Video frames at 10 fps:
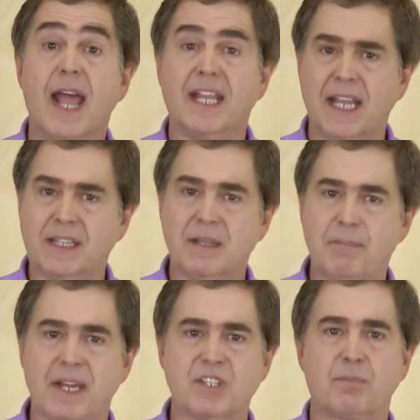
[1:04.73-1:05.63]
and get the
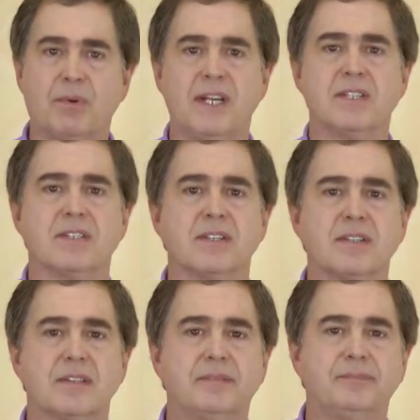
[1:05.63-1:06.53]
best
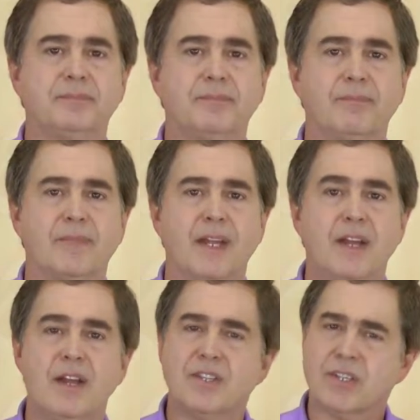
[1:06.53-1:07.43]
prices.
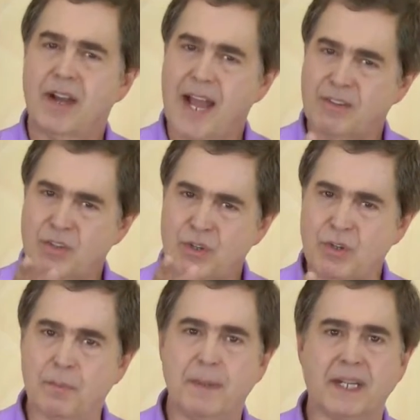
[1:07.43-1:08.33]
So how do
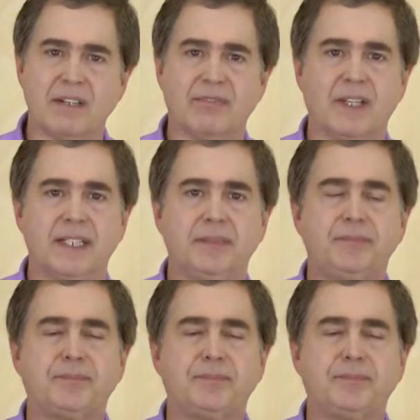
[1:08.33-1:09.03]
you pick a flight?